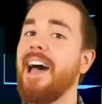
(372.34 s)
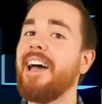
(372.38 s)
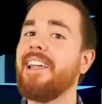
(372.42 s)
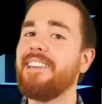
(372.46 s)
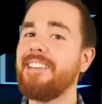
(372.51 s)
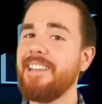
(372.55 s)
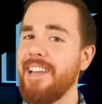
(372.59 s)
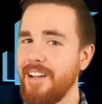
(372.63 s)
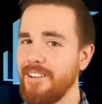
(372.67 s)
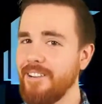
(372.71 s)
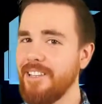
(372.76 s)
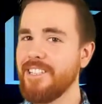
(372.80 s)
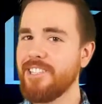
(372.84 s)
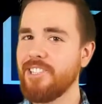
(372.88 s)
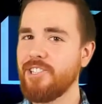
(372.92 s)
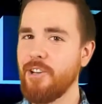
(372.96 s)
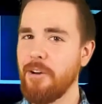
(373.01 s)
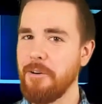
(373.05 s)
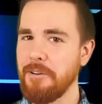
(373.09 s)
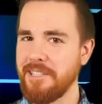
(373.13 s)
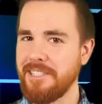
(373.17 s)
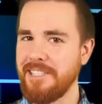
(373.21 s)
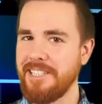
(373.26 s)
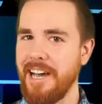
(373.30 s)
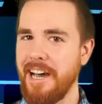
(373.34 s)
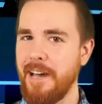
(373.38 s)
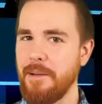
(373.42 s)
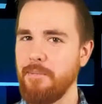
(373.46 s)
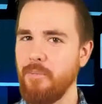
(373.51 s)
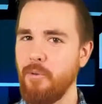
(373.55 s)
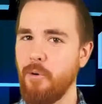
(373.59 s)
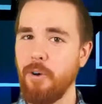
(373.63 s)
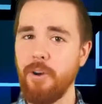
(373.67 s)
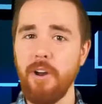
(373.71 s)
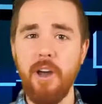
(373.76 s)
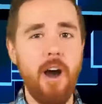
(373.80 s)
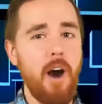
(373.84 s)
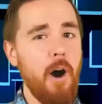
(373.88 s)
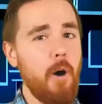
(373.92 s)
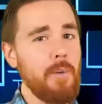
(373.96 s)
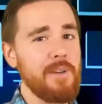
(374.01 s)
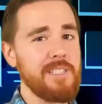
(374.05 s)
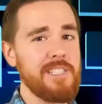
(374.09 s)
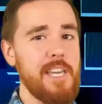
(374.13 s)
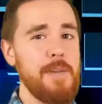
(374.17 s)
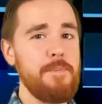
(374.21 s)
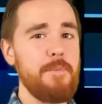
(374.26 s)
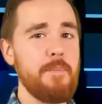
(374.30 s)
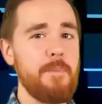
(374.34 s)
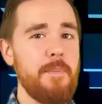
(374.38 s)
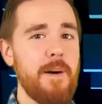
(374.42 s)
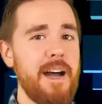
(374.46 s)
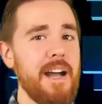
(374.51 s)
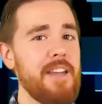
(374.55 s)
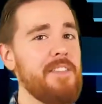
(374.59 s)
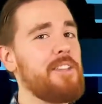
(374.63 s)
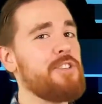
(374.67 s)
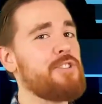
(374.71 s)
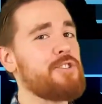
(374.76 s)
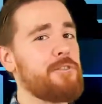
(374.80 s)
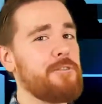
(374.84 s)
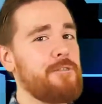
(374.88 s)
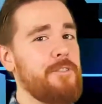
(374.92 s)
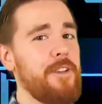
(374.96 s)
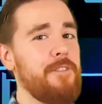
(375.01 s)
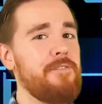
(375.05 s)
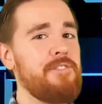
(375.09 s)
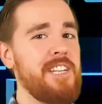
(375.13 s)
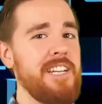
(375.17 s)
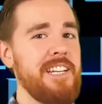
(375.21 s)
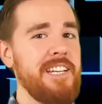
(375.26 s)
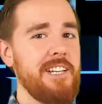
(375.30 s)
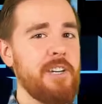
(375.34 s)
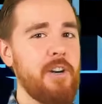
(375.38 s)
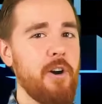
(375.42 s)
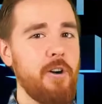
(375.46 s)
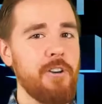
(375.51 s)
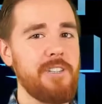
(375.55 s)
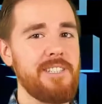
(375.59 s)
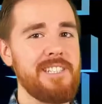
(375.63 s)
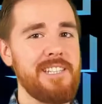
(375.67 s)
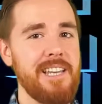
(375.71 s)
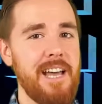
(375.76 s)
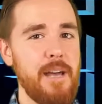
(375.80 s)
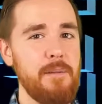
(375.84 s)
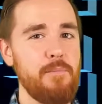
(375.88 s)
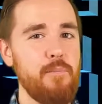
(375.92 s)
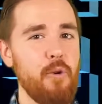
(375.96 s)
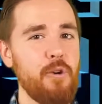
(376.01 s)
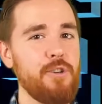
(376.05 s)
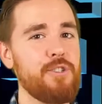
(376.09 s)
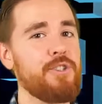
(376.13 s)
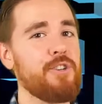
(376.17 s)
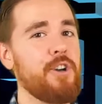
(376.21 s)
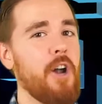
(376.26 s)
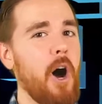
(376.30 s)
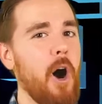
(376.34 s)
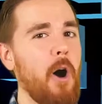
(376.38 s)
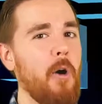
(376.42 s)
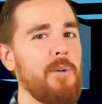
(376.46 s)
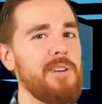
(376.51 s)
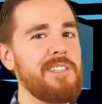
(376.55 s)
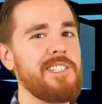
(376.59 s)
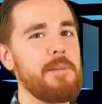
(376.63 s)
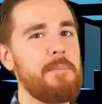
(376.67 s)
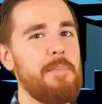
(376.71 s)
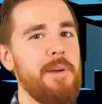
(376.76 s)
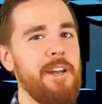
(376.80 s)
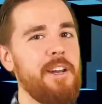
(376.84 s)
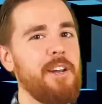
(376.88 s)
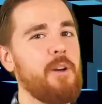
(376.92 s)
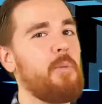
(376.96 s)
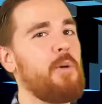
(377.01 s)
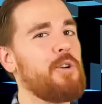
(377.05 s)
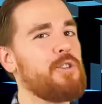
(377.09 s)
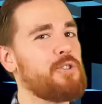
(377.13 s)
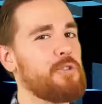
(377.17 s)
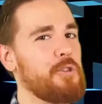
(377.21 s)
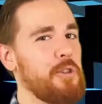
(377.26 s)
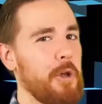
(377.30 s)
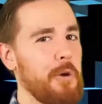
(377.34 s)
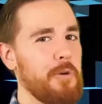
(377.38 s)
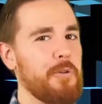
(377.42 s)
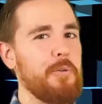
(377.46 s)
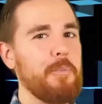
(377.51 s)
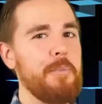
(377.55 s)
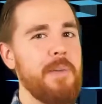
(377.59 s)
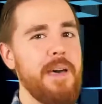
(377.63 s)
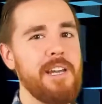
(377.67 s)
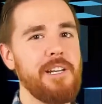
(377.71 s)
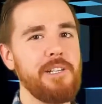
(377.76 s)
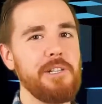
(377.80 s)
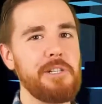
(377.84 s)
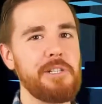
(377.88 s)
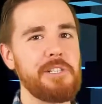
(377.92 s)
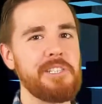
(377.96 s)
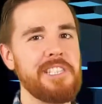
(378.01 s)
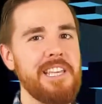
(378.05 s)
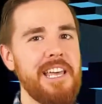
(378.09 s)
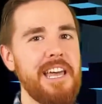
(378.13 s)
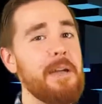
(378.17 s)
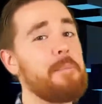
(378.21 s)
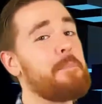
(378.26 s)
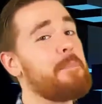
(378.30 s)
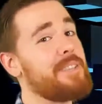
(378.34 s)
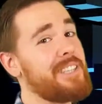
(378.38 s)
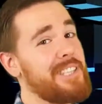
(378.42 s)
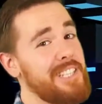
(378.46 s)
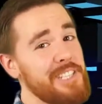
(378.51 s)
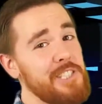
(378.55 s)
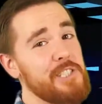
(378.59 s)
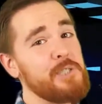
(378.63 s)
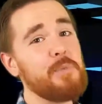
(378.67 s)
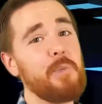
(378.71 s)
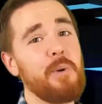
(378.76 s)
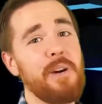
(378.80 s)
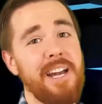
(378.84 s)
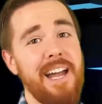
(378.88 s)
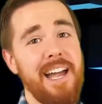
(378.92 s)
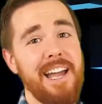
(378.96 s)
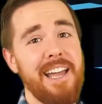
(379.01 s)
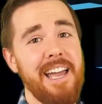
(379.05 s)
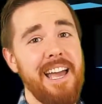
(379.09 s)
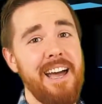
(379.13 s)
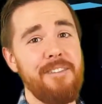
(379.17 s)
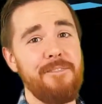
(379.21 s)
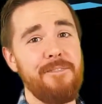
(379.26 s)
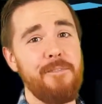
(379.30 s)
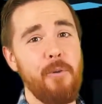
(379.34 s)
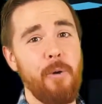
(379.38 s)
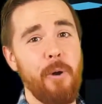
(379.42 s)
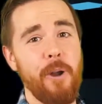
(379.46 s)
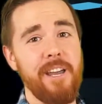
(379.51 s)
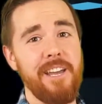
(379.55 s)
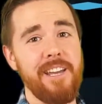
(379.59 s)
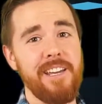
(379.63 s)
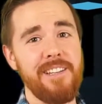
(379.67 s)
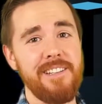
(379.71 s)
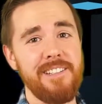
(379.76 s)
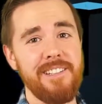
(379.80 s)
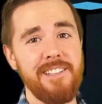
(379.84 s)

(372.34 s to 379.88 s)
Now let's talk sideboard. Always keep in mind that your 15 card sideboard should always depend on what your local meta looks like, but this is what I got for you.